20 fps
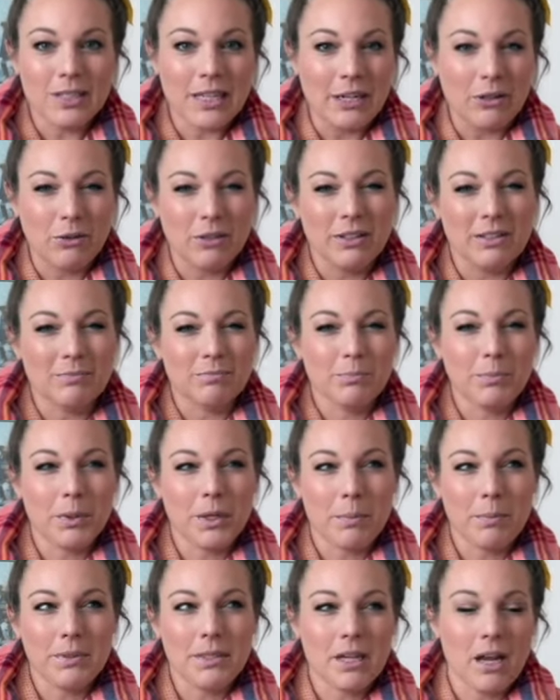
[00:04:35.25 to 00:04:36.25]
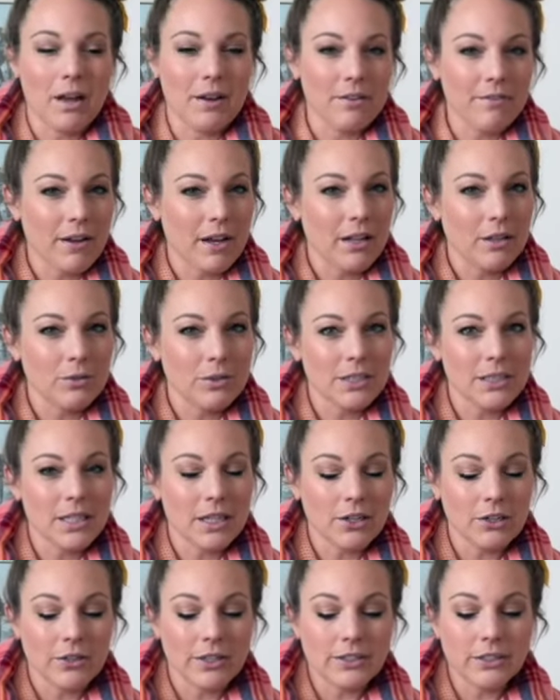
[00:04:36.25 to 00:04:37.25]
I don't put up a ton of Halloween
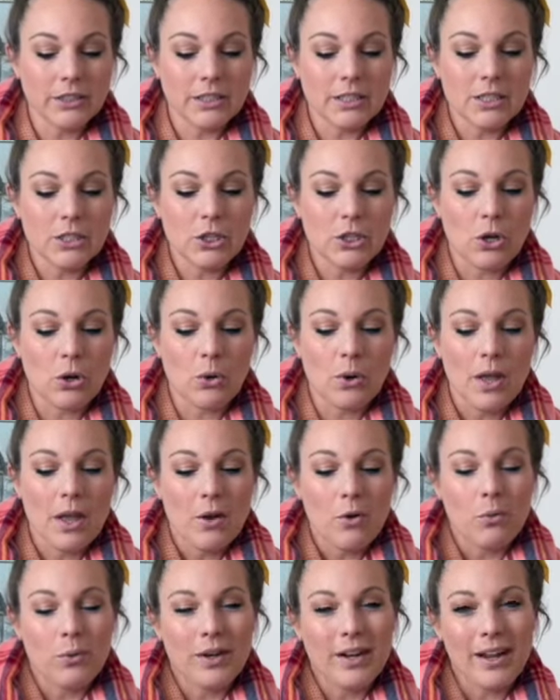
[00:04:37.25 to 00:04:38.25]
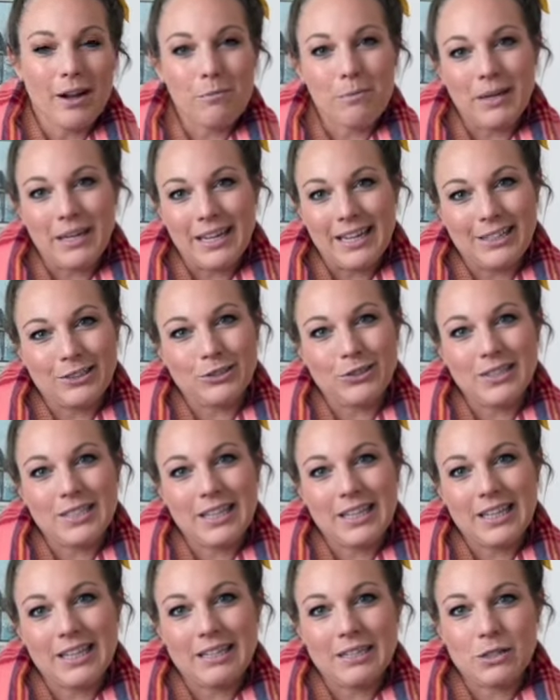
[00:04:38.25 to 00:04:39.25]
decorations, so when I have my candles, I
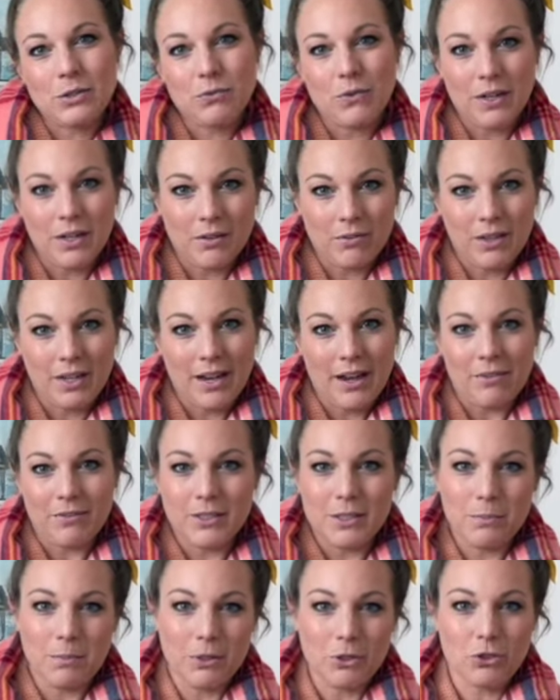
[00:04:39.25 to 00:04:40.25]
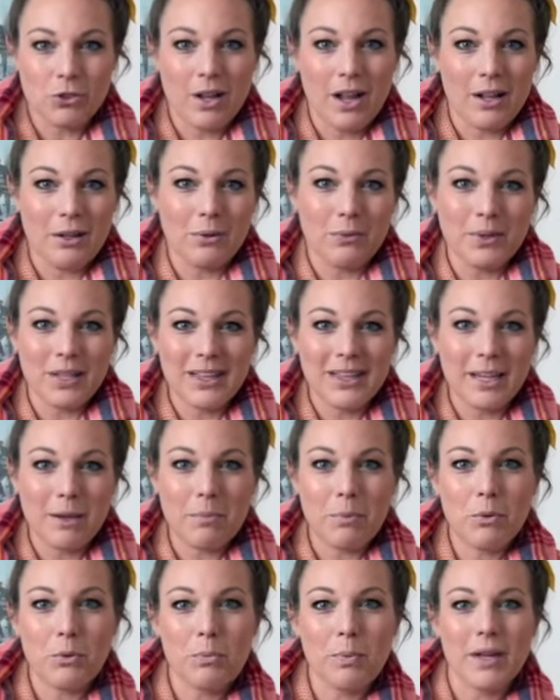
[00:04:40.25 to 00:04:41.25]
think it's fun if they have a special Halloween
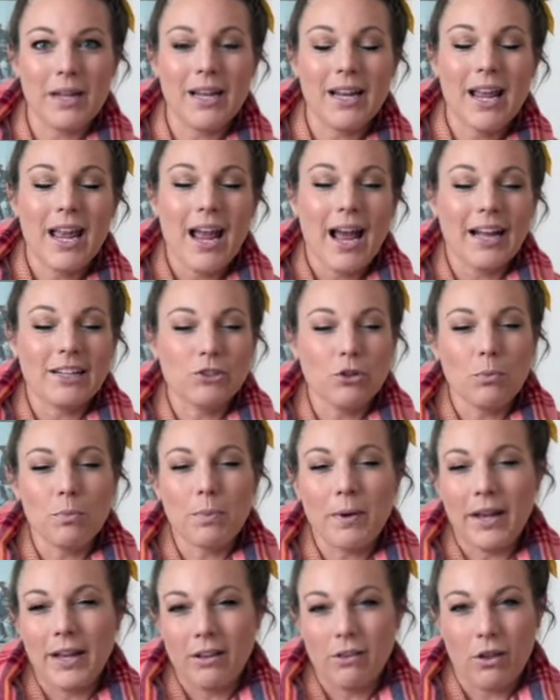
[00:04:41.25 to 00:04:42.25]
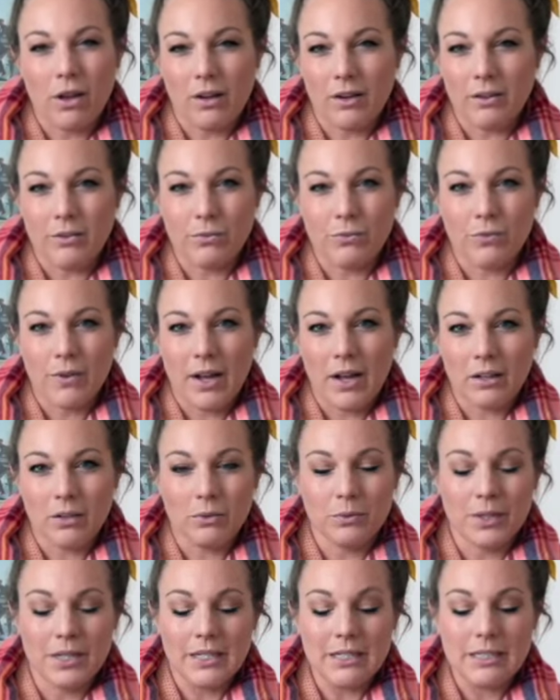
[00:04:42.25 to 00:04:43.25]
label, but I don't buy a lot of
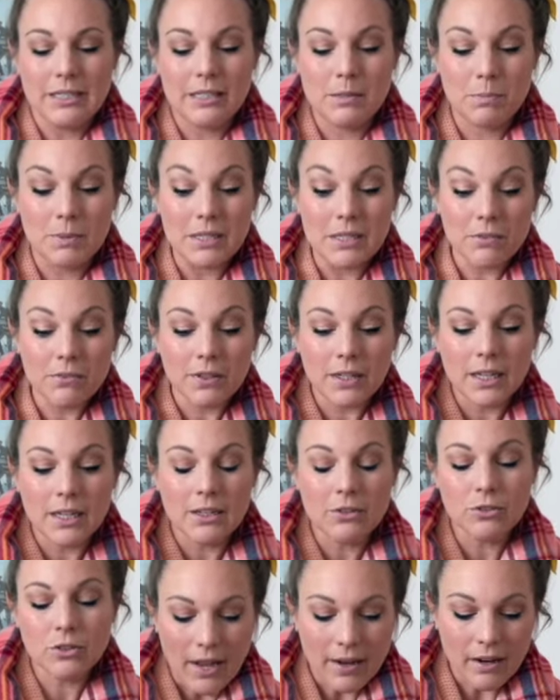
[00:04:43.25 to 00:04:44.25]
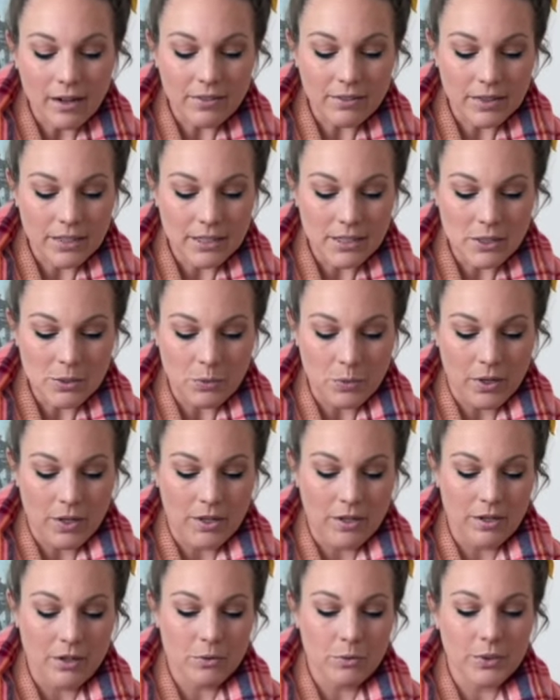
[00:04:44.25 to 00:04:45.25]
Halloween specific candles. I got this
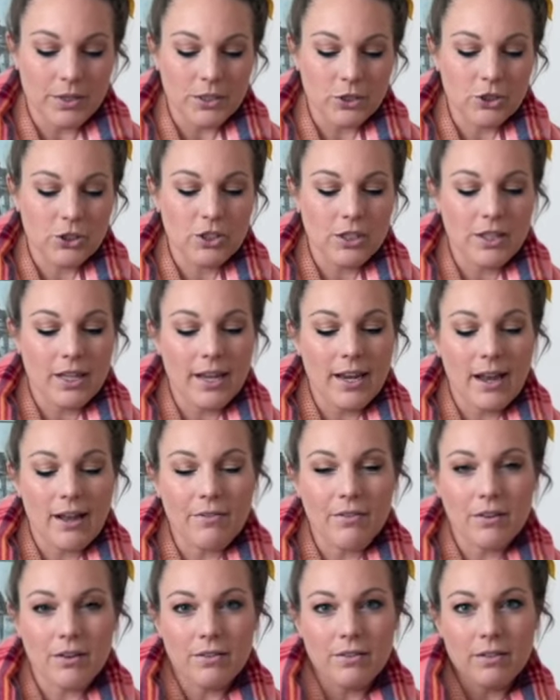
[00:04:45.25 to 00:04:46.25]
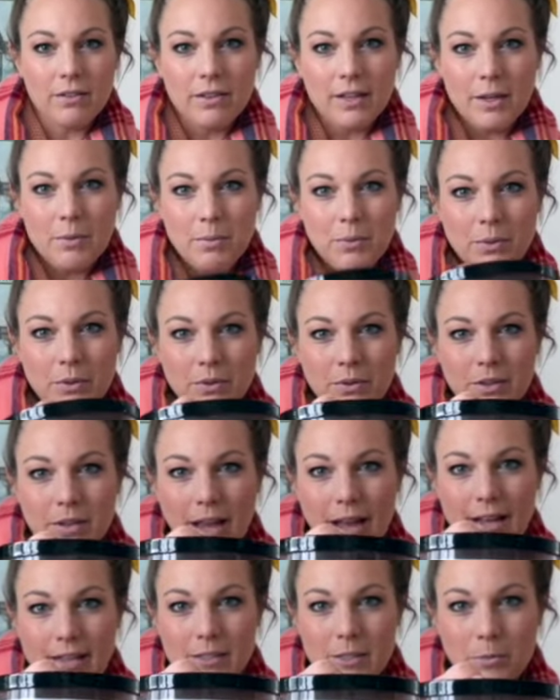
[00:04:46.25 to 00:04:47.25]
one, which they have it on the label
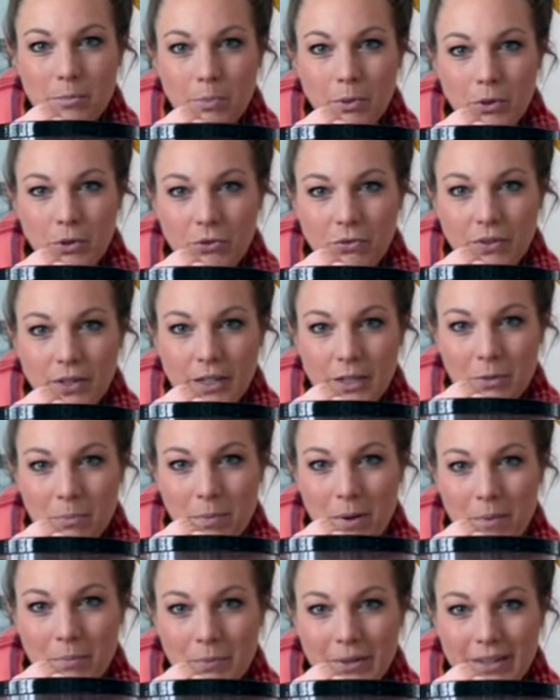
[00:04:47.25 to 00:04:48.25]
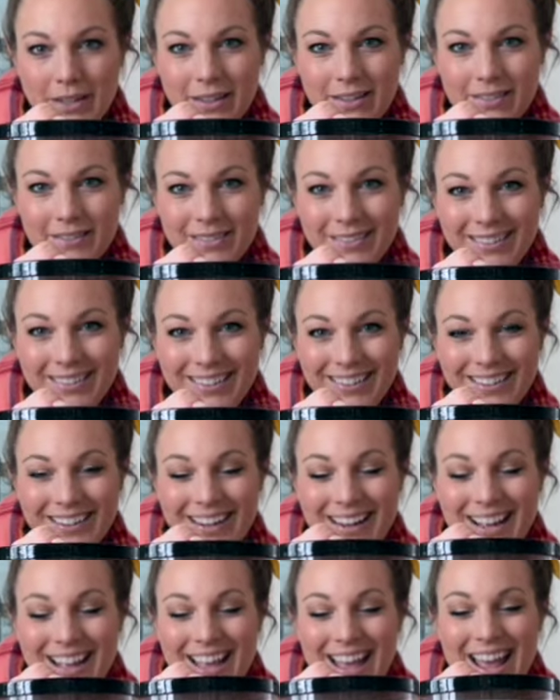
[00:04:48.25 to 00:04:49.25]
as Purrfect Pumpkin,
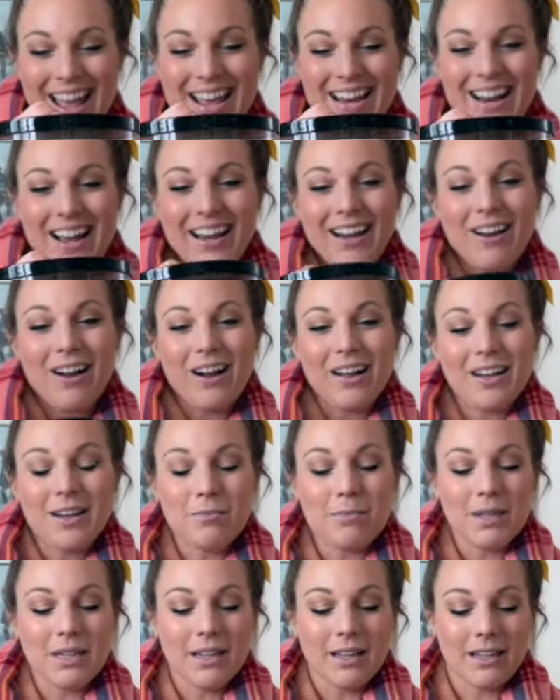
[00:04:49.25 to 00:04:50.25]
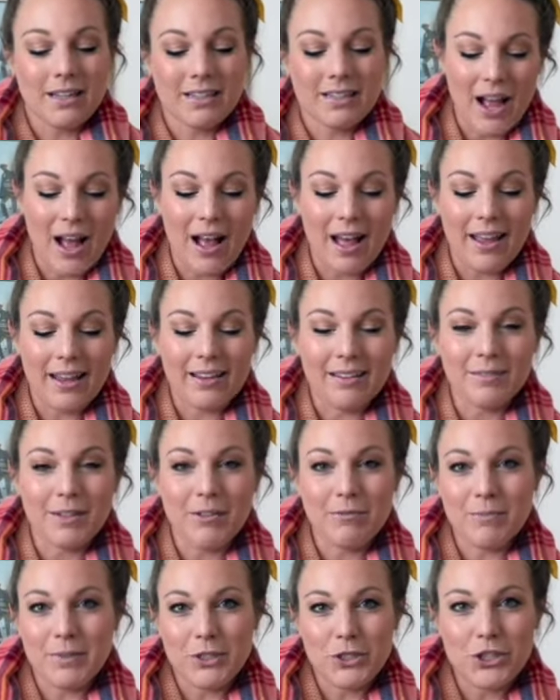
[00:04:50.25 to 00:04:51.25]
and I got it because I
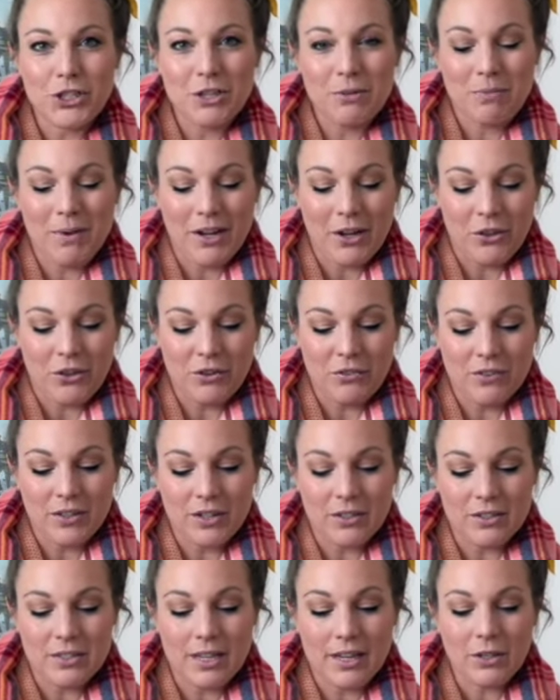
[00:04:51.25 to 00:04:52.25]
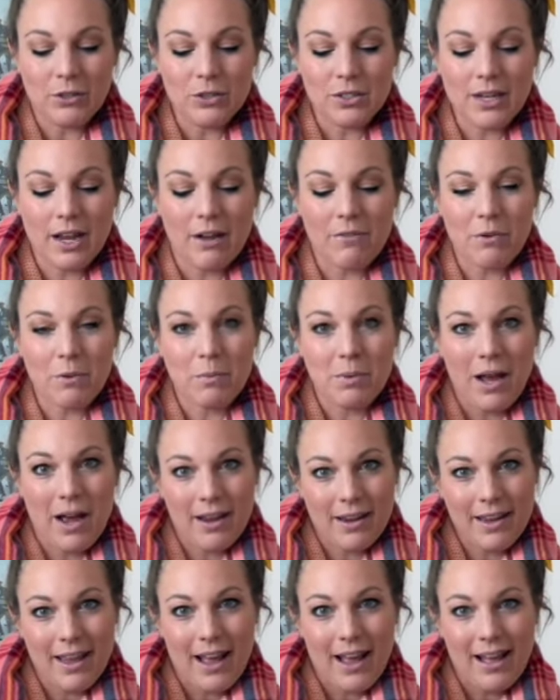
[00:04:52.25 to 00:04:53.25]
have mentioned in my other videos, I used to have a
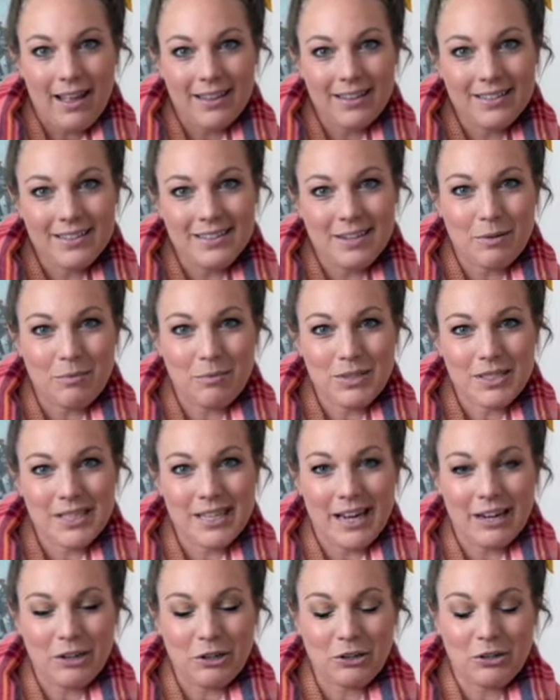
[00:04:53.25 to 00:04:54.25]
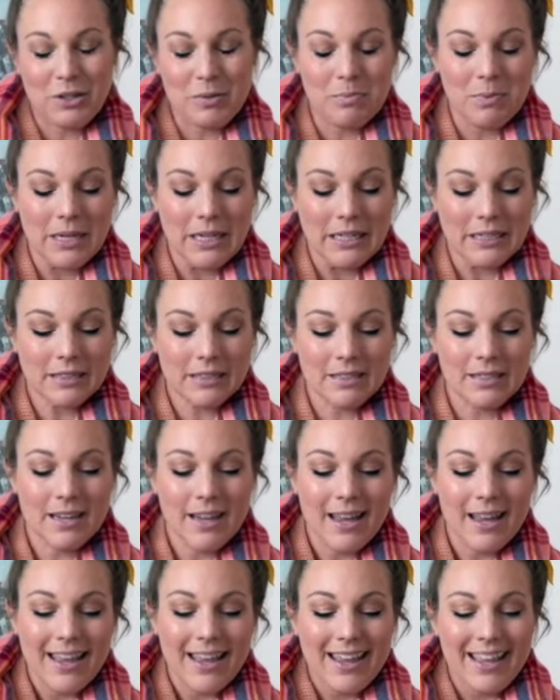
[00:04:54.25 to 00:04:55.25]
black cat. His name was Thackeray Binks,
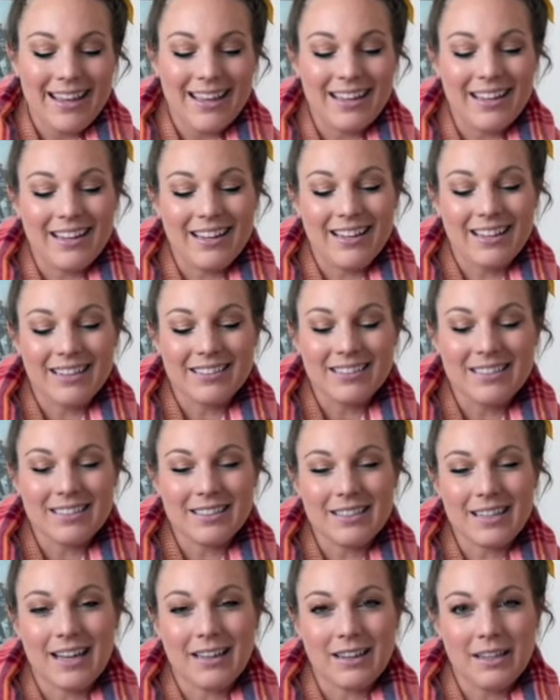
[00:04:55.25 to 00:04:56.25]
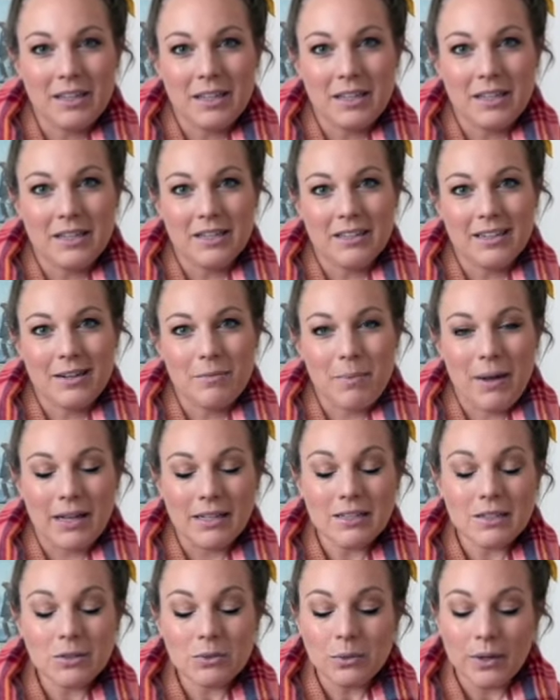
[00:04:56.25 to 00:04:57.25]
and sadly he
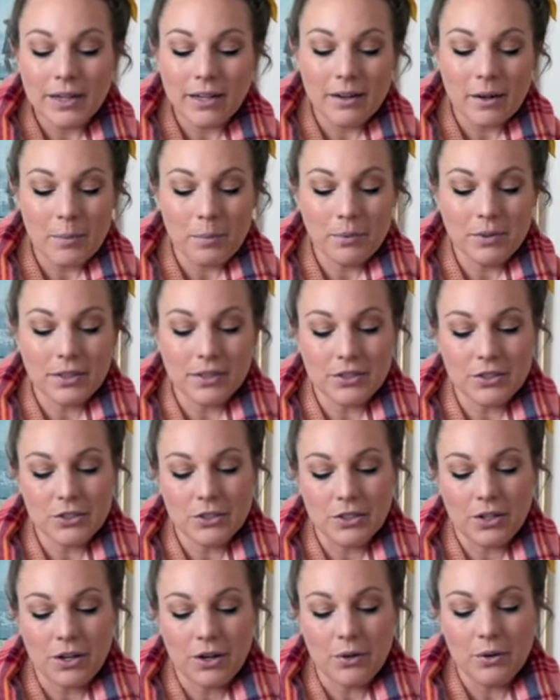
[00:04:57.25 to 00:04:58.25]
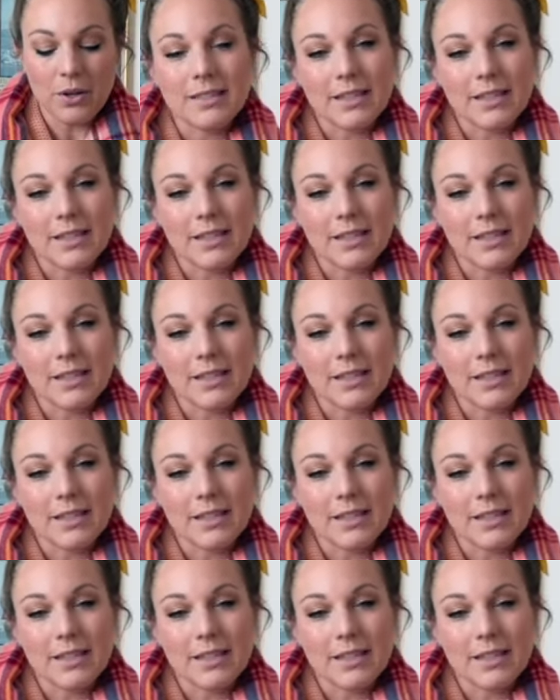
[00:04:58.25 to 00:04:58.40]
passed away a couple years ago.